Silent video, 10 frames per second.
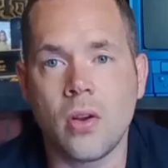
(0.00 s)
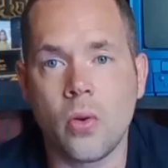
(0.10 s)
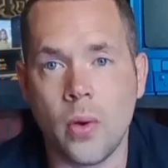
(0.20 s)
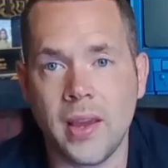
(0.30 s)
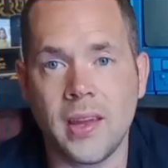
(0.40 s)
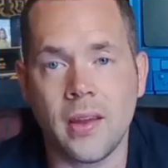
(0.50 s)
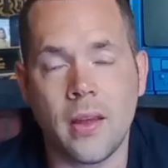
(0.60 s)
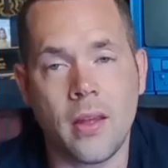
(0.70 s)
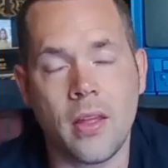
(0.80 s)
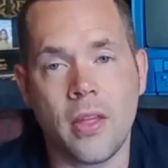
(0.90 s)
quick
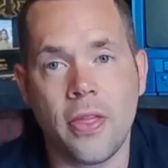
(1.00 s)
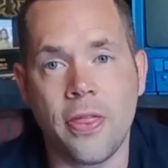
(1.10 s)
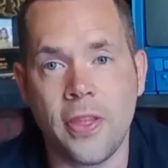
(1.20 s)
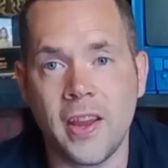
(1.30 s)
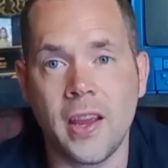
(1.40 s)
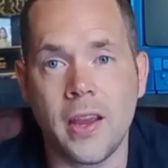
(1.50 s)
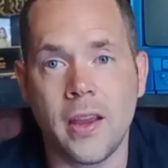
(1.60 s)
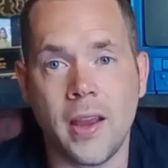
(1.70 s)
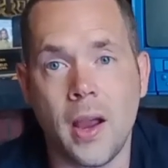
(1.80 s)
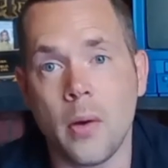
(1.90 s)

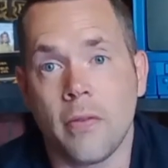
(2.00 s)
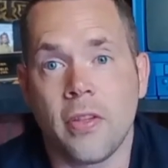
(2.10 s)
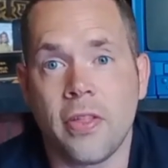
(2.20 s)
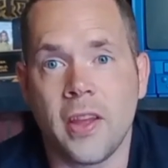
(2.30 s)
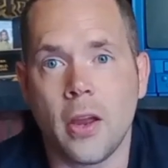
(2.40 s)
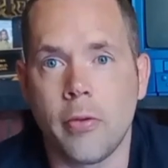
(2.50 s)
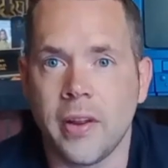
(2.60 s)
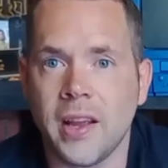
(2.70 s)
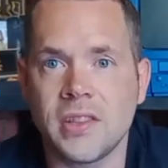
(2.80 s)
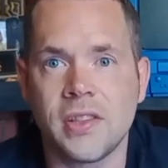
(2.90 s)
theatre, out of the theatre
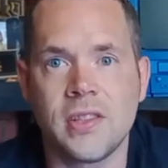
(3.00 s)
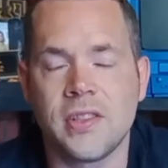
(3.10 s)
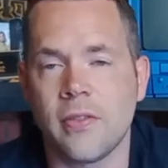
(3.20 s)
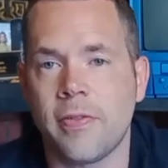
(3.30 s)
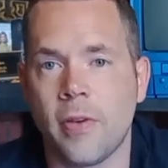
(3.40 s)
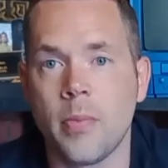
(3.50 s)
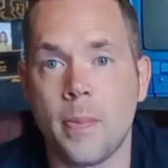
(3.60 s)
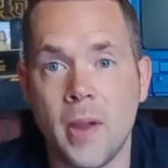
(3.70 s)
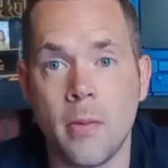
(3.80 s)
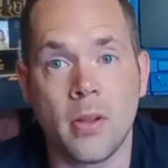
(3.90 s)
reactions from the
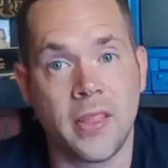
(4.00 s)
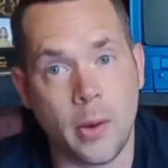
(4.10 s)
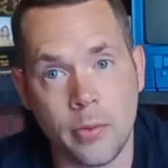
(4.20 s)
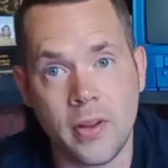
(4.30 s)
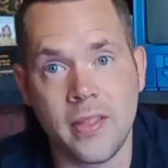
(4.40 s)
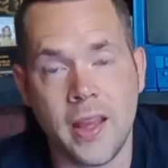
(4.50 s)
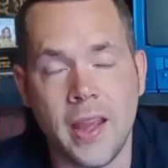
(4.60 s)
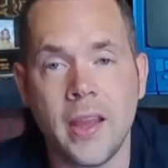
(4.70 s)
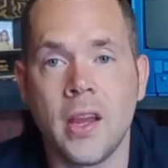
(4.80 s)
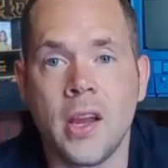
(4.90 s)
people that were in
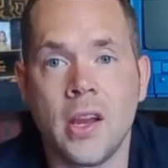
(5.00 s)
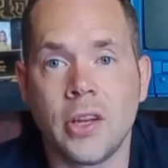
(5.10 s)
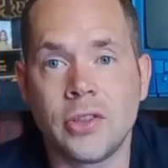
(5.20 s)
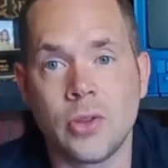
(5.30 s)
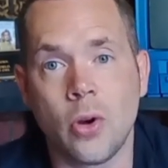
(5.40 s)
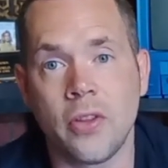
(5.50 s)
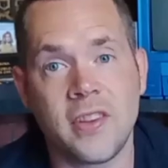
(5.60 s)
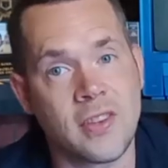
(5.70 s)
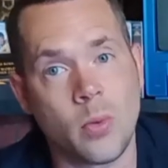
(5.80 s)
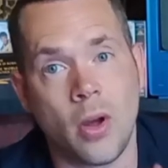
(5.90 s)
there. So
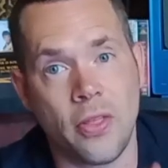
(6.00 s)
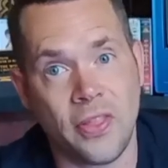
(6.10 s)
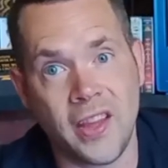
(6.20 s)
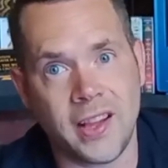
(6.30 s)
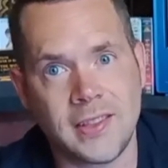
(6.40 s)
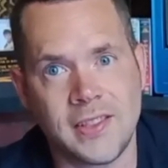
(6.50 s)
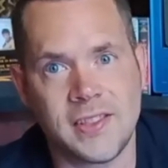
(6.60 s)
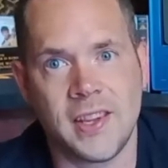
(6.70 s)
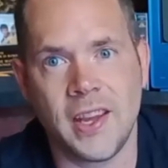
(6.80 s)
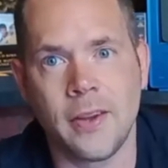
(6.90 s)
this is what they had to
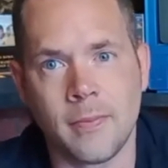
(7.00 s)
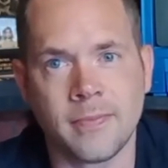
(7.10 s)
say.